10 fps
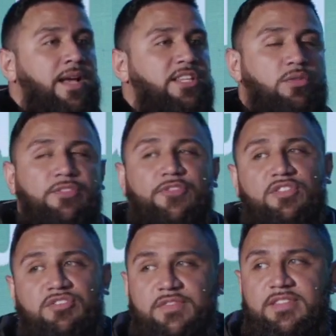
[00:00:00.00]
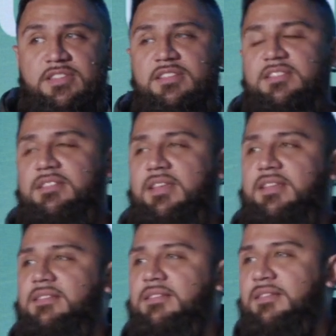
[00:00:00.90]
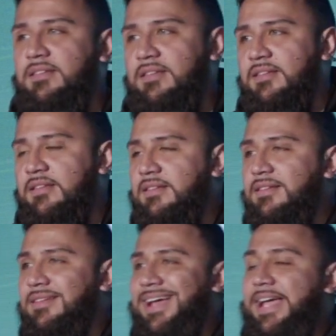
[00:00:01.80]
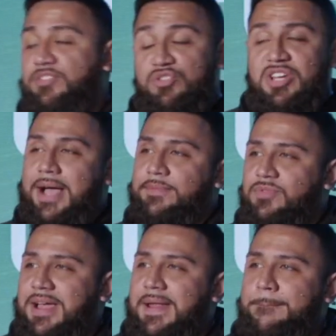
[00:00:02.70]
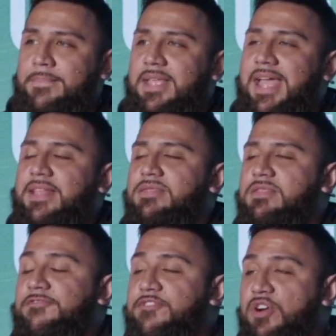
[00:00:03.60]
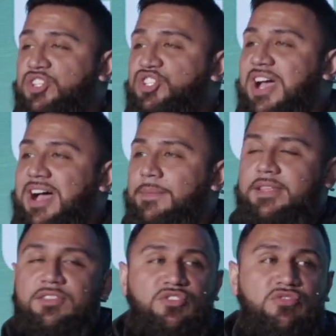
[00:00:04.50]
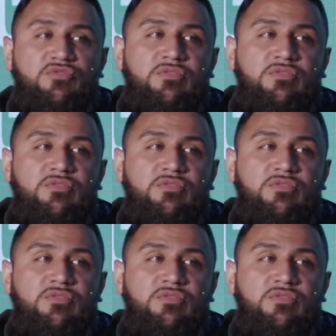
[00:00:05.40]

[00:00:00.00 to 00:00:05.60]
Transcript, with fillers: I told the first service this, and, and I have two jobs, right? And the first job is to,